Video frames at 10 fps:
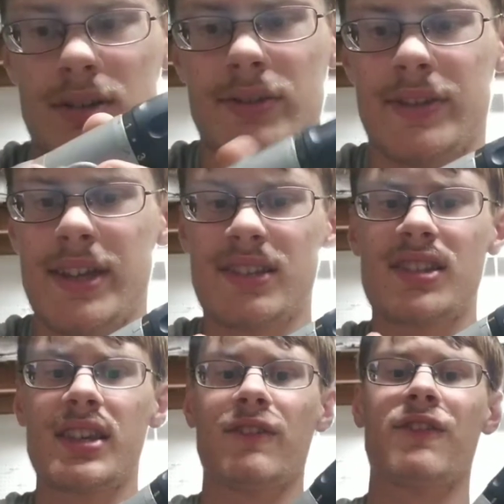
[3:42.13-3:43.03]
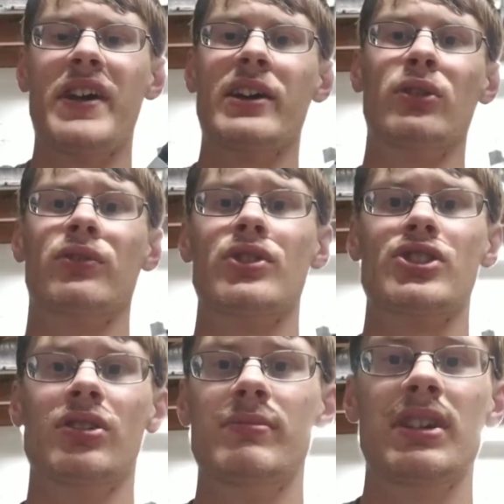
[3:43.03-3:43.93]
This thing failed for
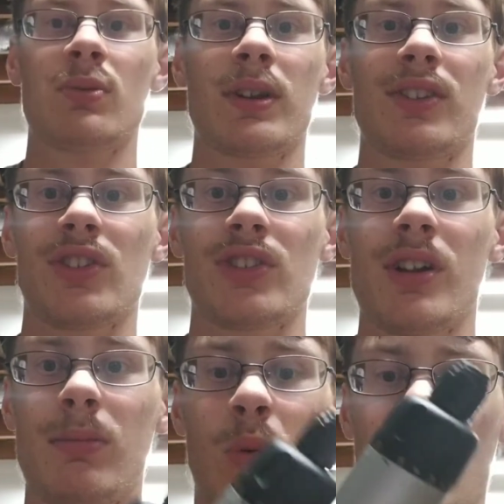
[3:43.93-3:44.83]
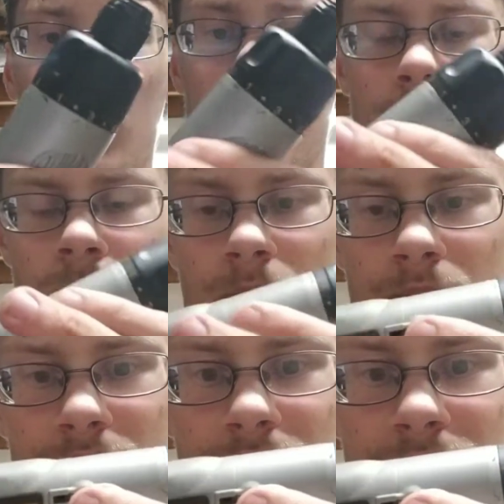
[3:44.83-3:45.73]
so many reasons. Number one,
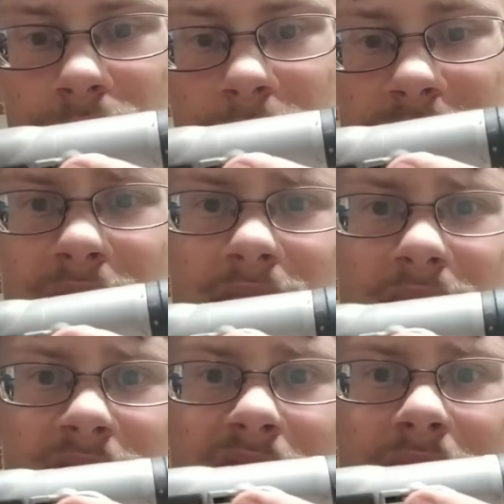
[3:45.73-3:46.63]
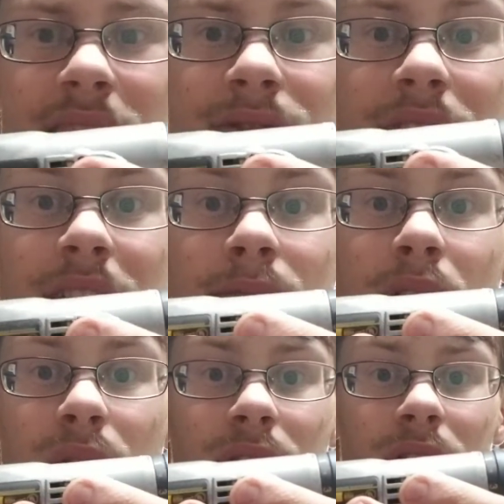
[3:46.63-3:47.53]
this is a tiny freaking
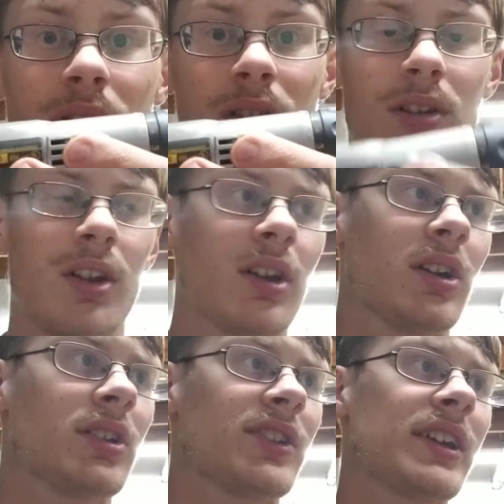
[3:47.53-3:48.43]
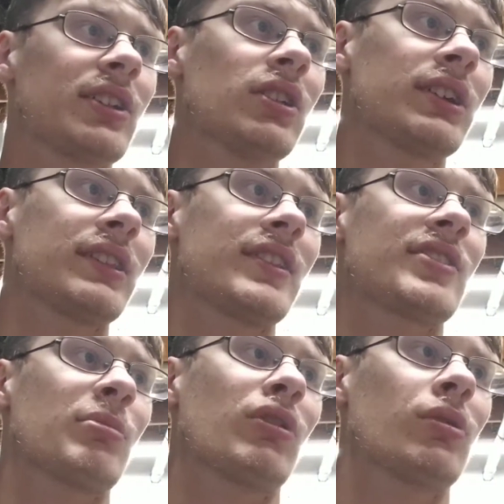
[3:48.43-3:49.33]
motor. Take a look at
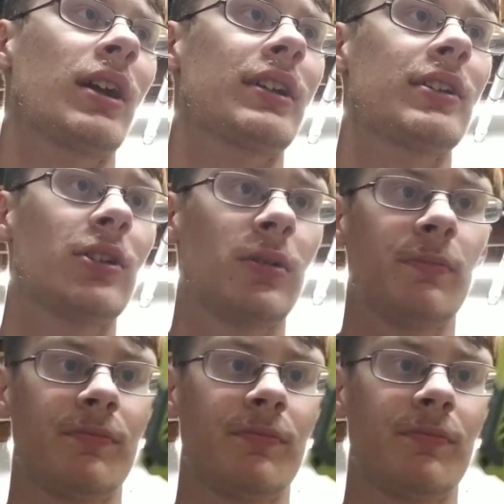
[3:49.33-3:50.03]
this motor right here.